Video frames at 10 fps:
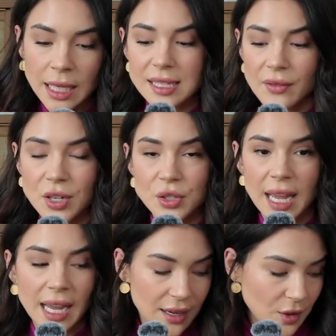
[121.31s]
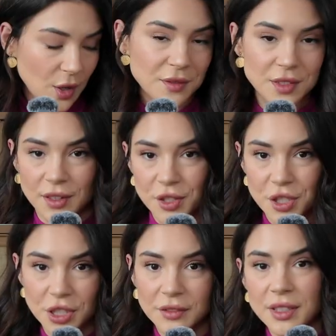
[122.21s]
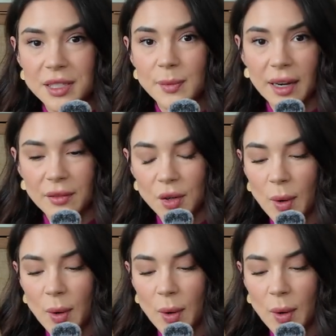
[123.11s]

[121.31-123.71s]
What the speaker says: So I've actually had a lot of stuff just shoved in this bag for a